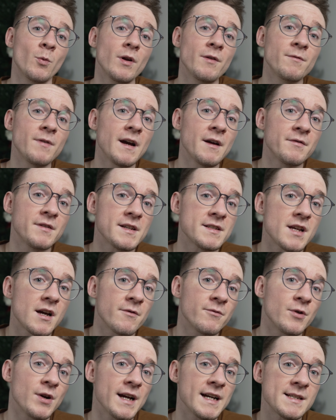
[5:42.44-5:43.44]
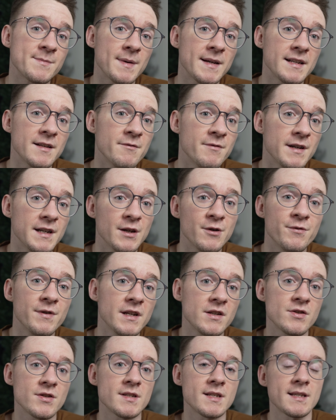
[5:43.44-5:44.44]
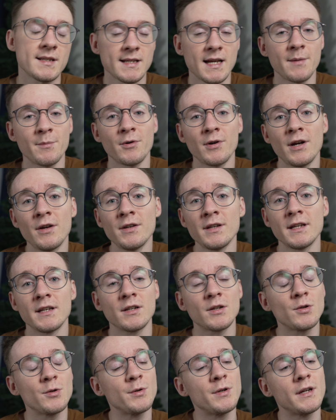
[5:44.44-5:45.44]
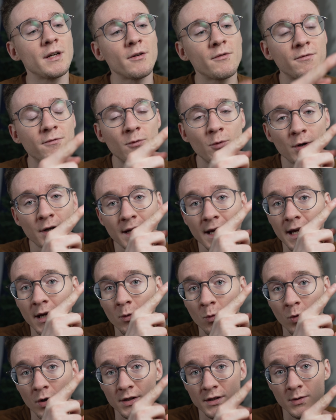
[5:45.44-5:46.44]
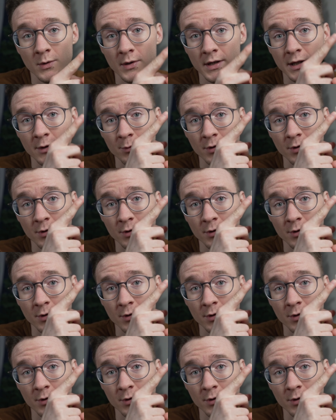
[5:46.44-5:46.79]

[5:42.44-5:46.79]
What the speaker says: 1.5 does offer expanded video features this time around, including 4K 120